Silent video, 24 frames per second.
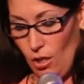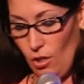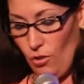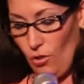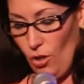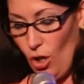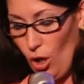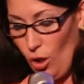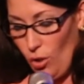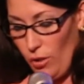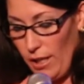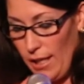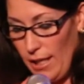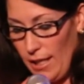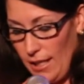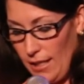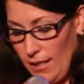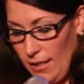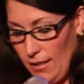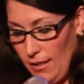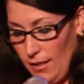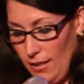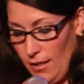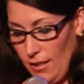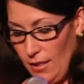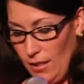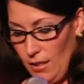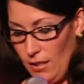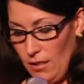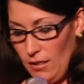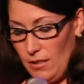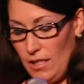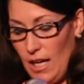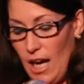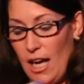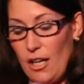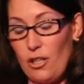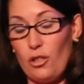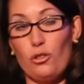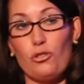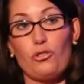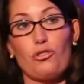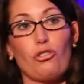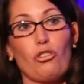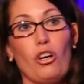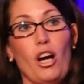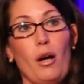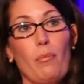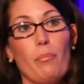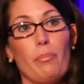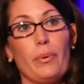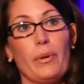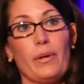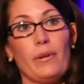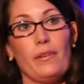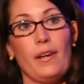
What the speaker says: noting Donald Trump